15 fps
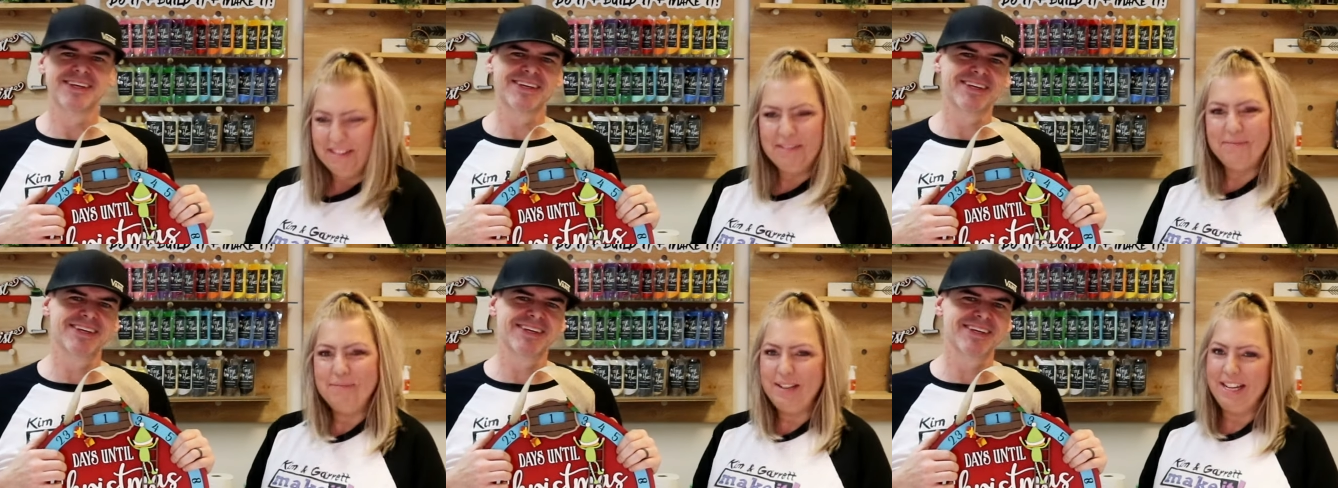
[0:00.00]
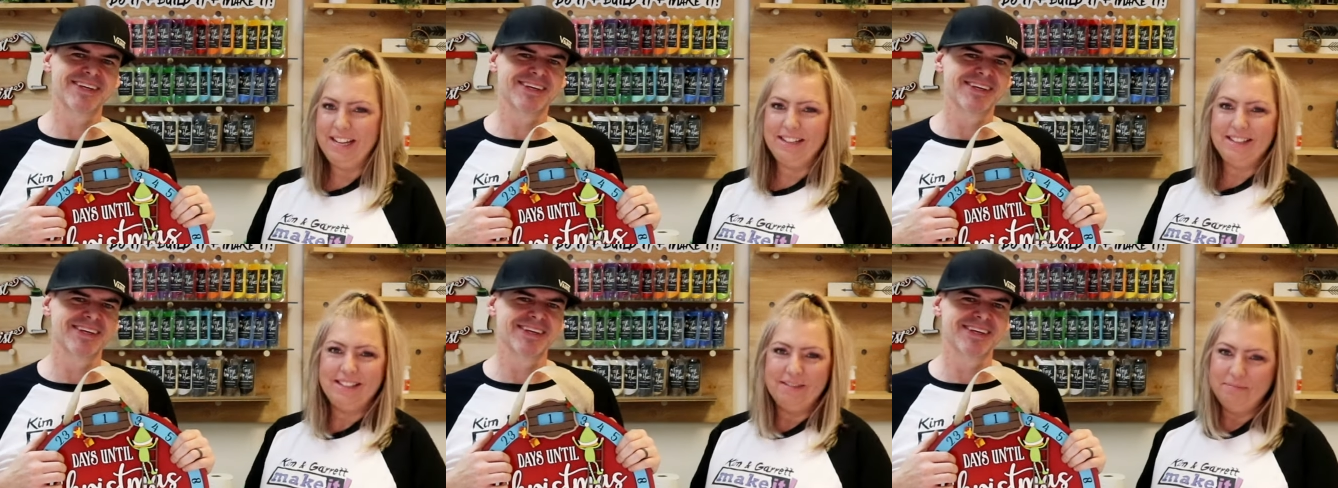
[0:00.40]
Speaker 1: them
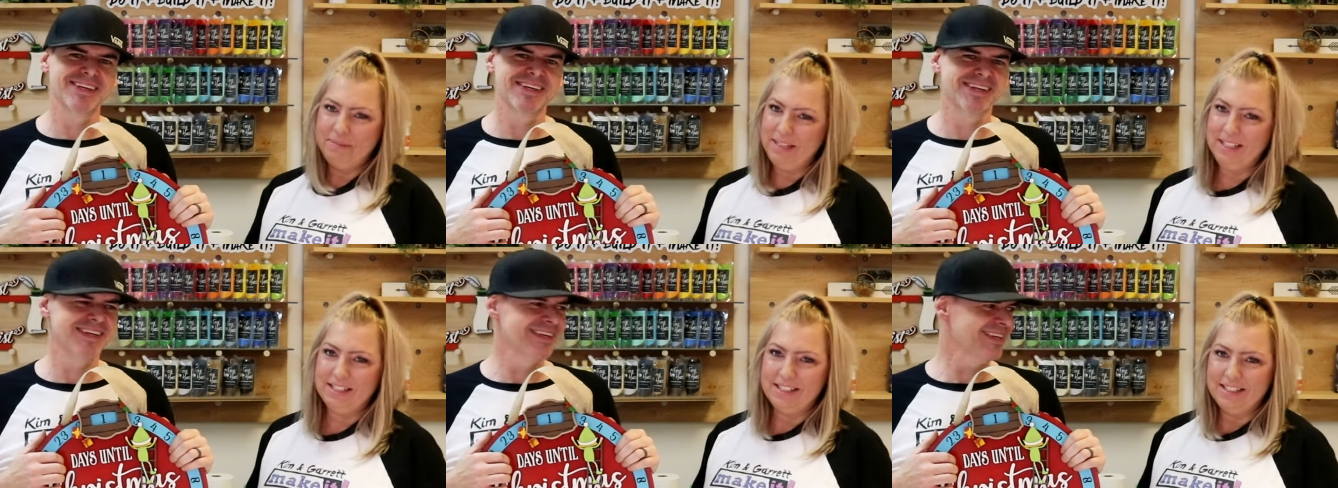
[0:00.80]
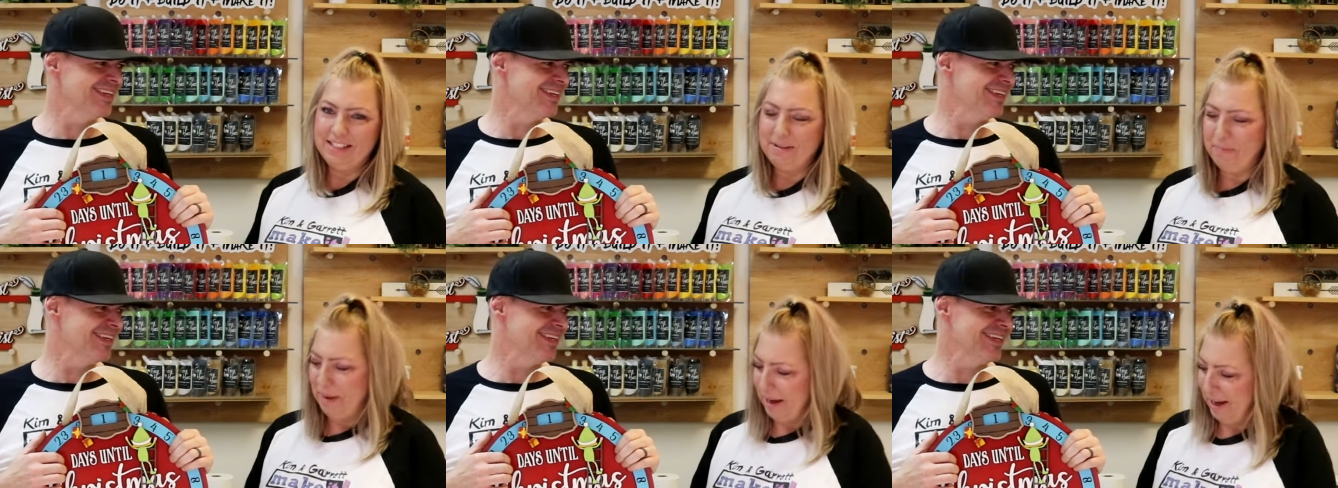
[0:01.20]
each some
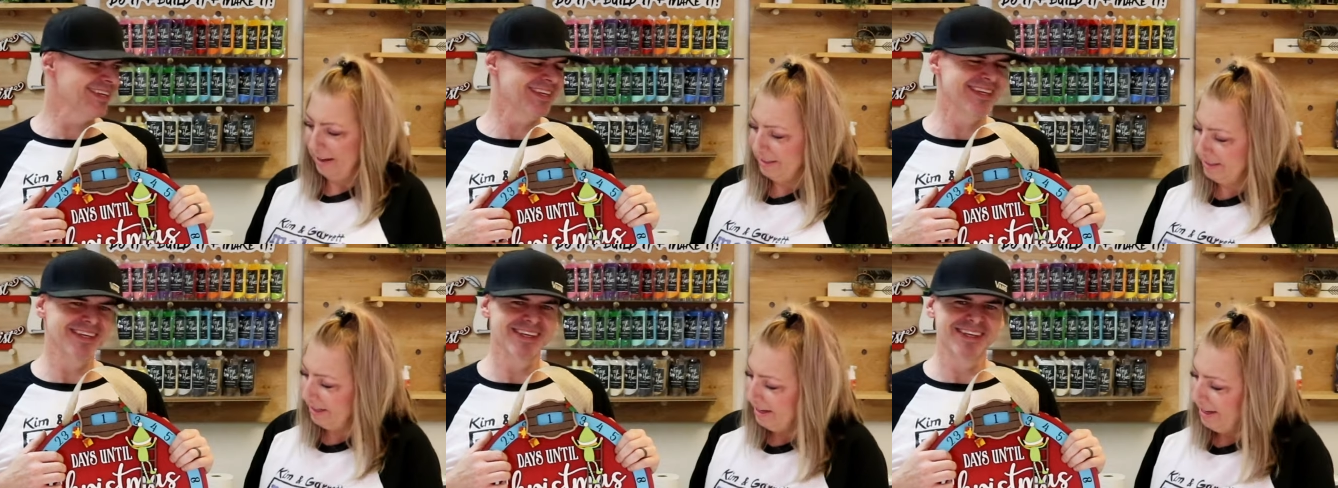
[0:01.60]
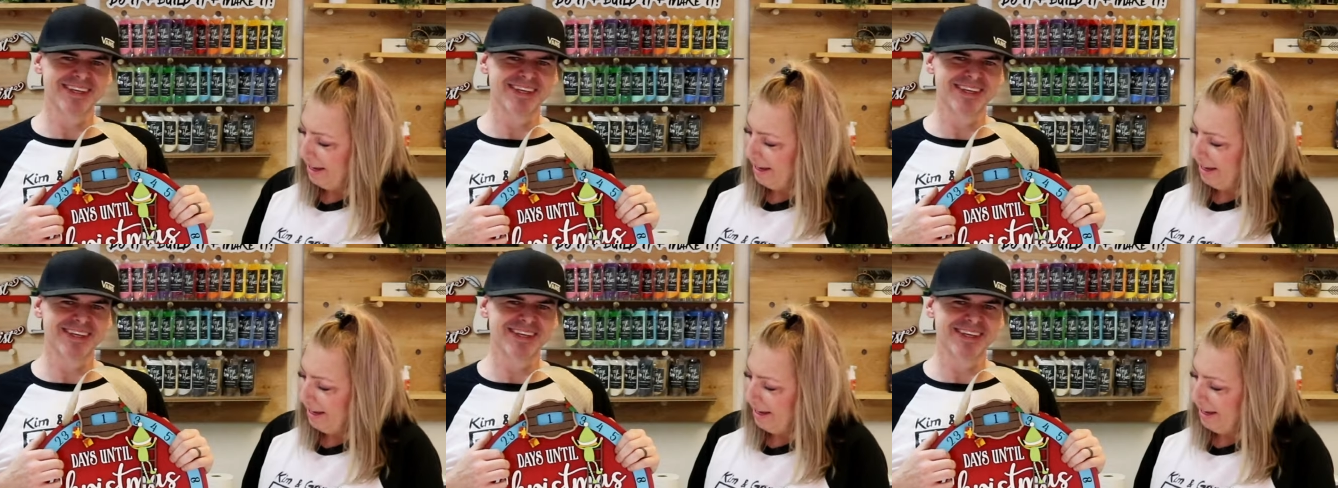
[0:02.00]
pieces to paint